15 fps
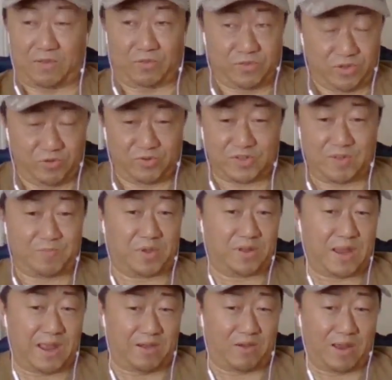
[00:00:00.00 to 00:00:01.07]
I'll use it,
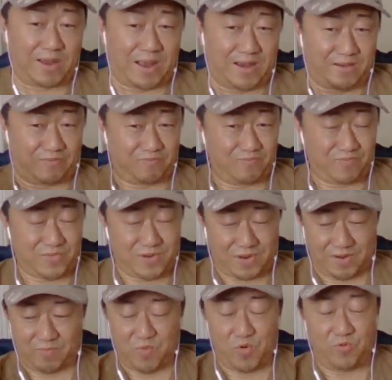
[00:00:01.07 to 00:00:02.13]
but now I kind of
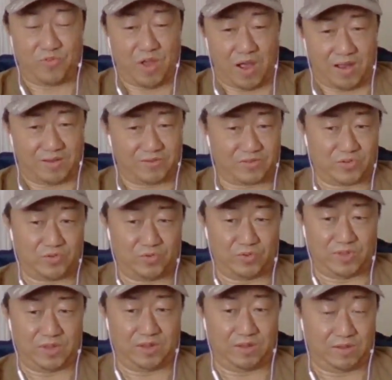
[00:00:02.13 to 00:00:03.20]
moved on
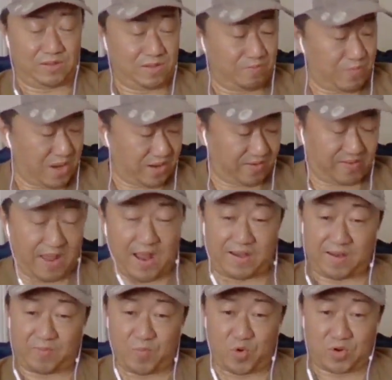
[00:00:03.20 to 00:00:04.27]
to the
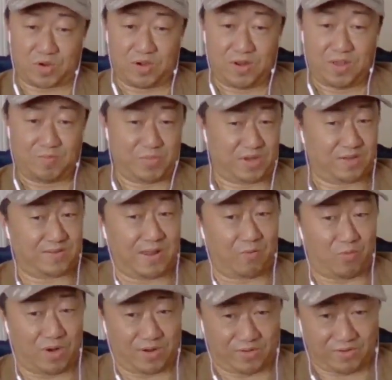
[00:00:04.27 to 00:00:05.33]
Panasonic more because
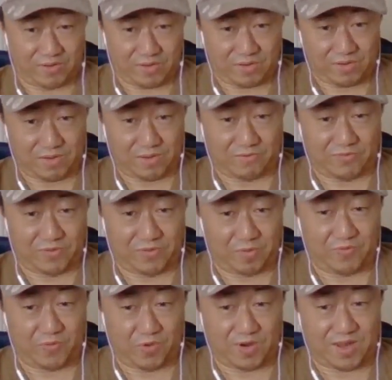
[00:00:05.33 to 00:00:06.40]
I want to
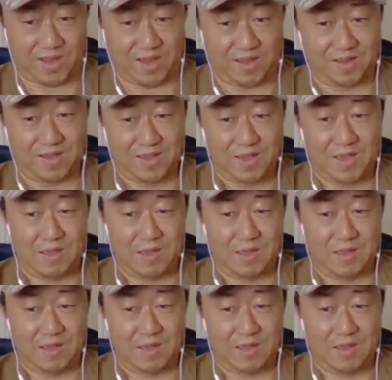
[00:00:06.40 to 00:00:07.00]
film in 4K.